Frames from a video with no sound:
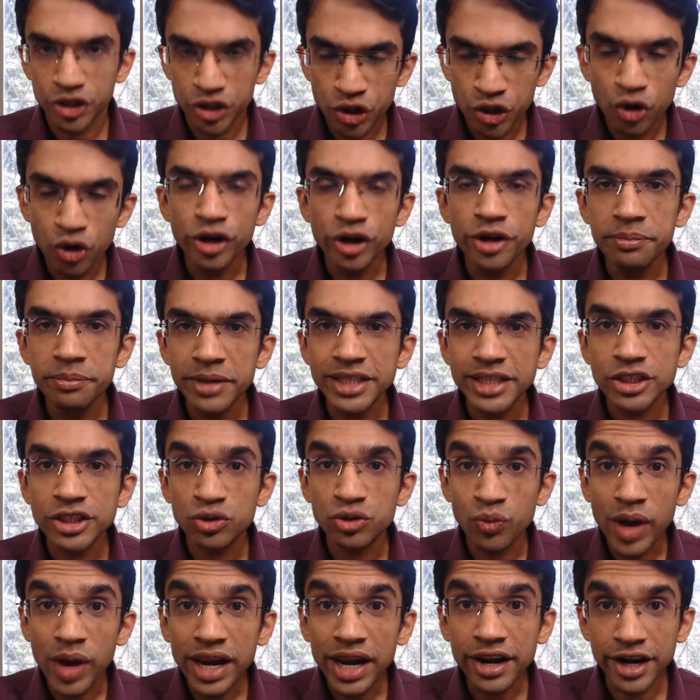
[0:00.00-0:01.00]
Good means
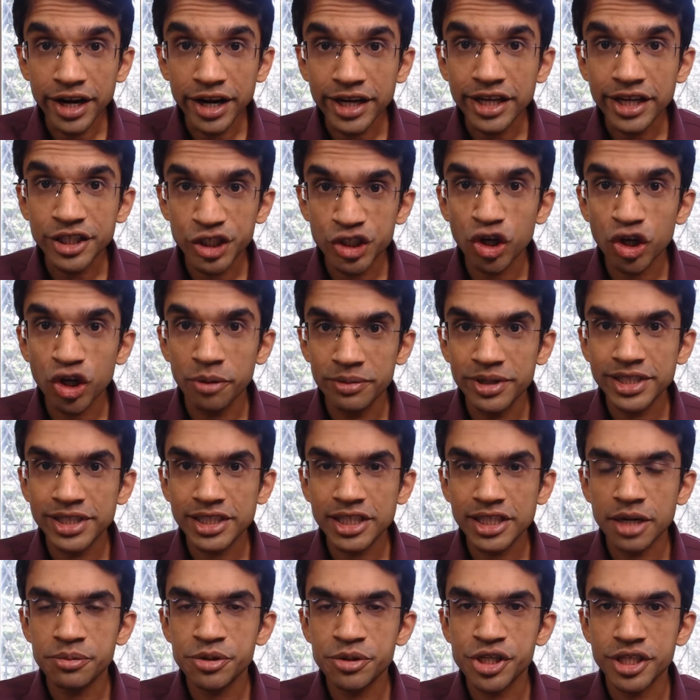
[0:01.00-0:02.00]
well written job
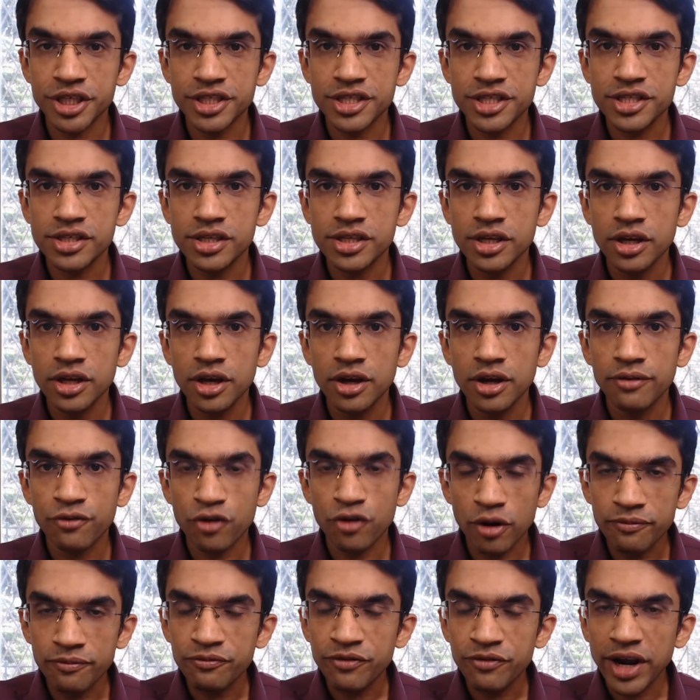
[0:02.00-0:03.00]
descriptions
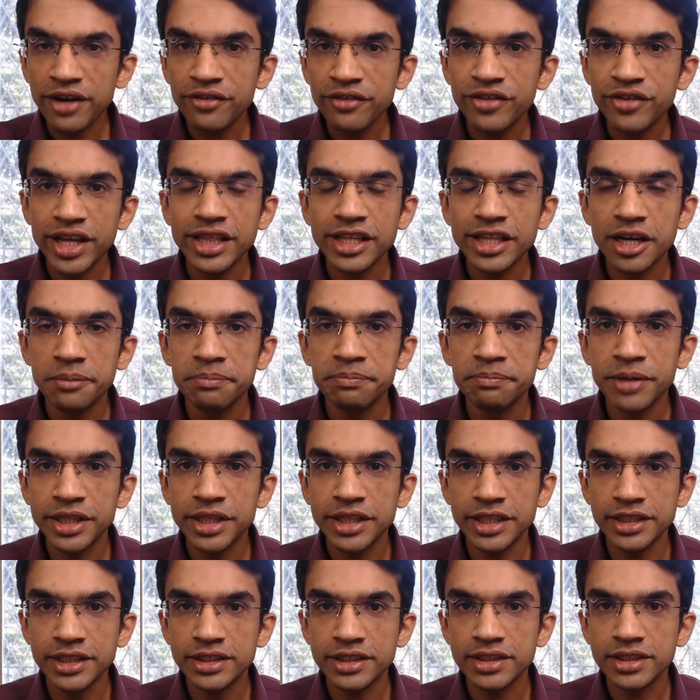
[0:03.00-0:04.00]
from 5-10
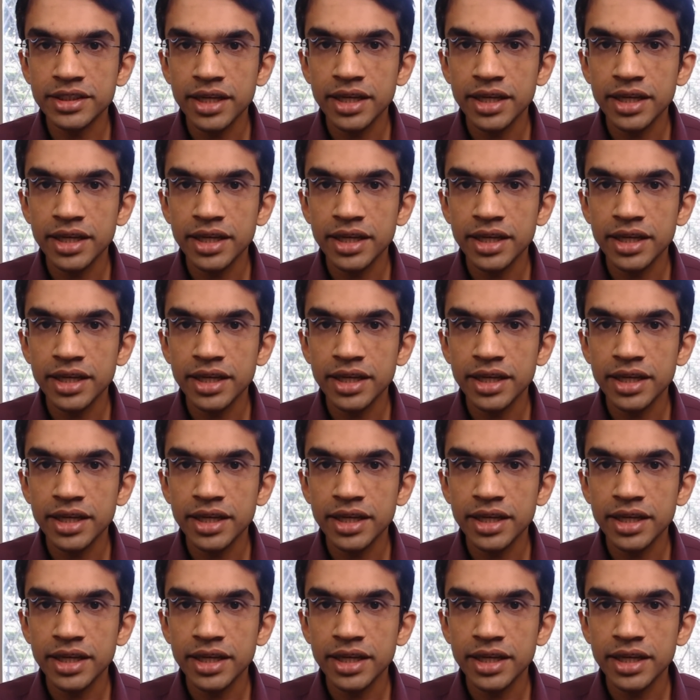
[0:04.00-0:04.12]
companies